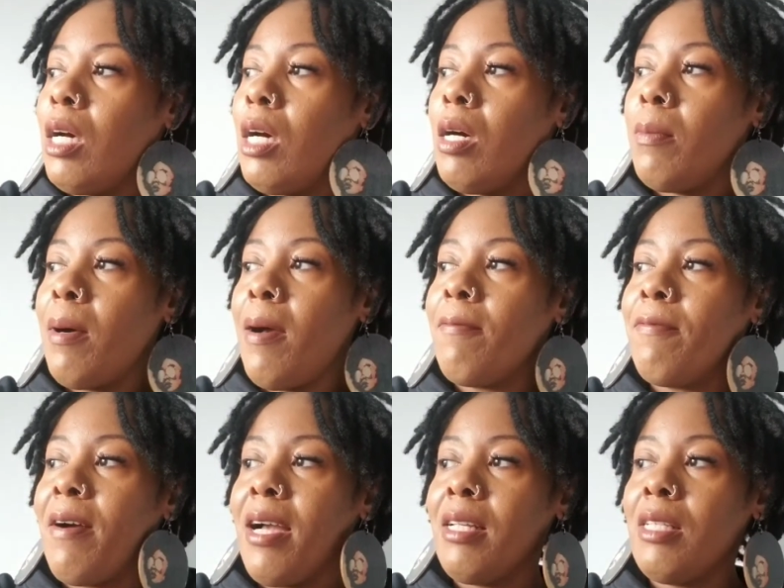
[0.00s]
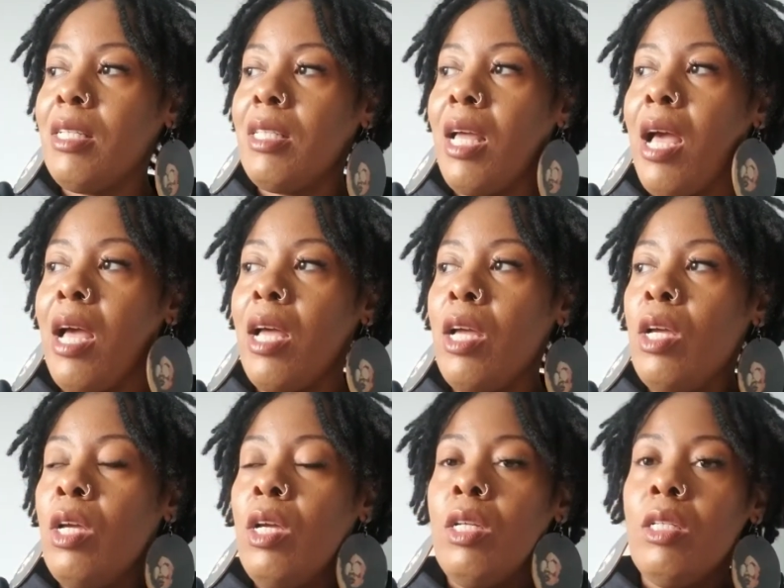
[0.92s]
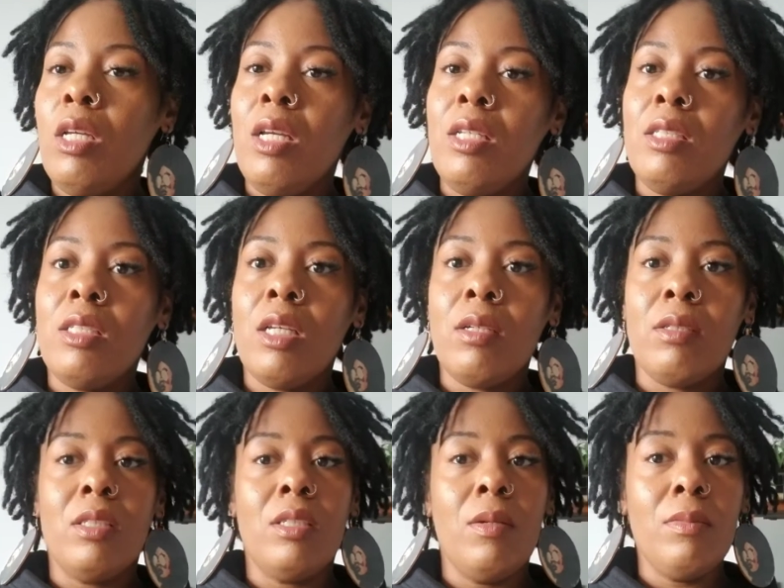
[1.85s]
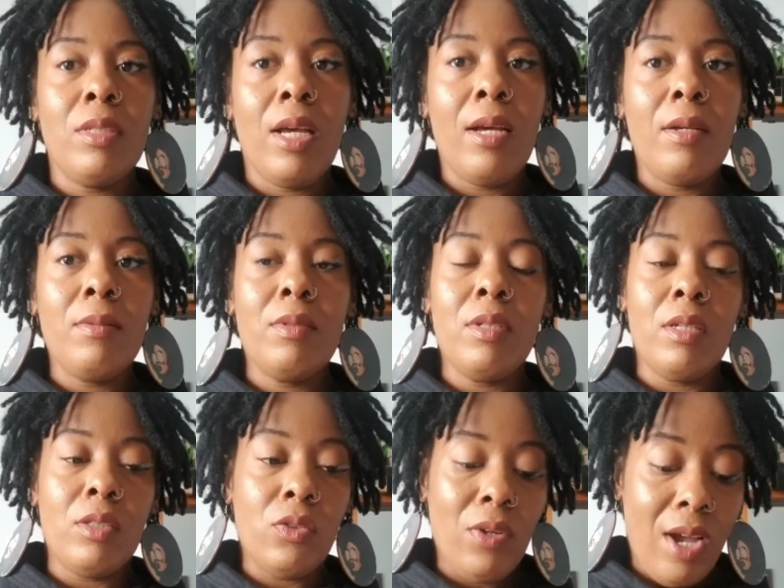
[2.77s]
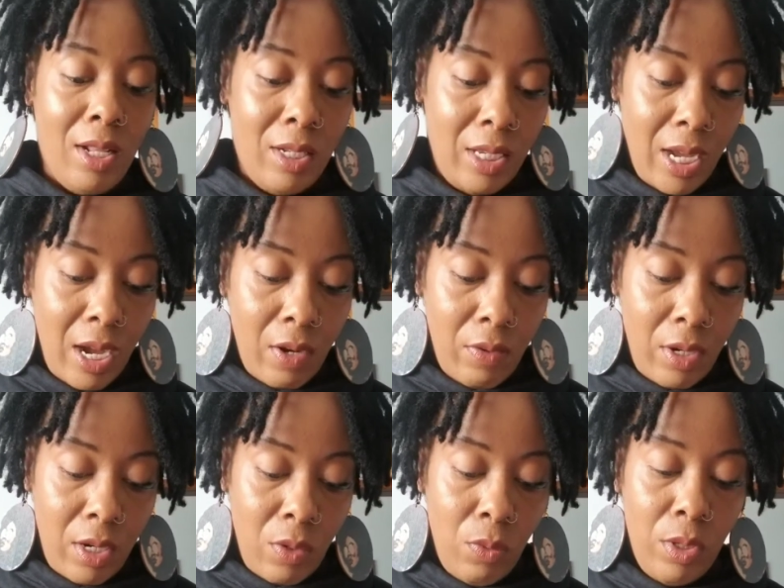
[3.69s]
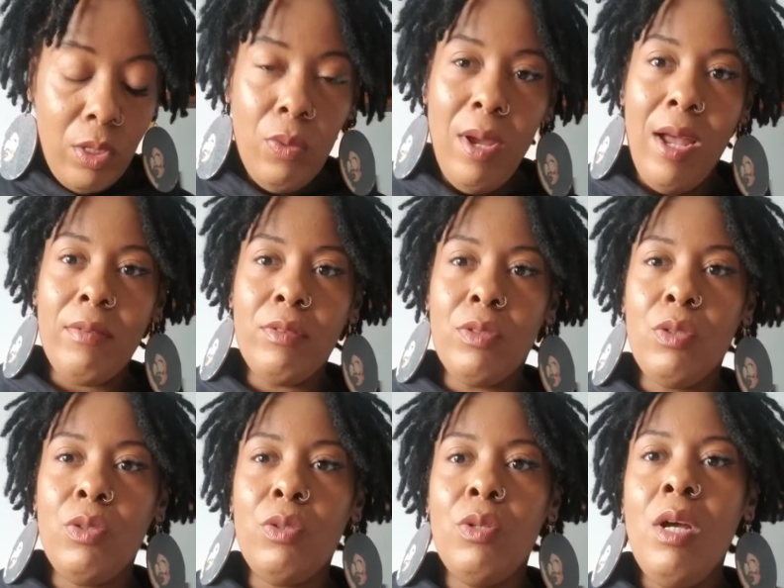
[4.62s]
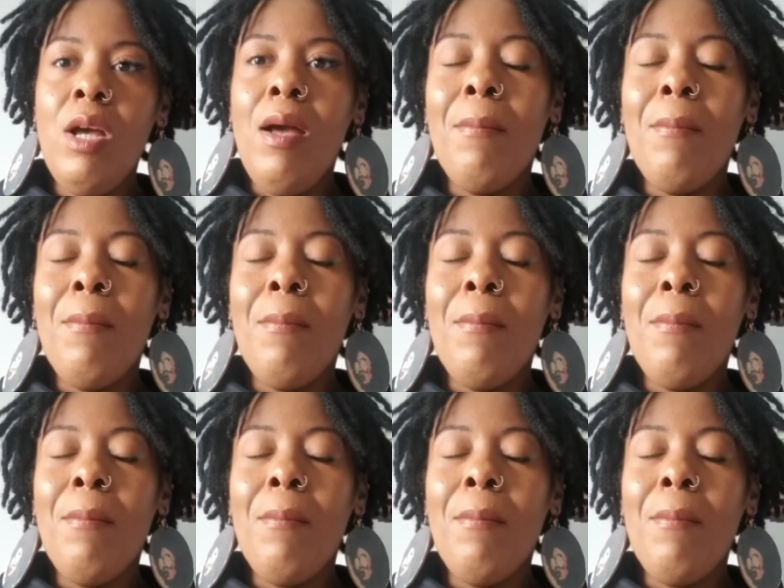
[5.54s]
I'm finding that it's sometimes a trial and error where you have to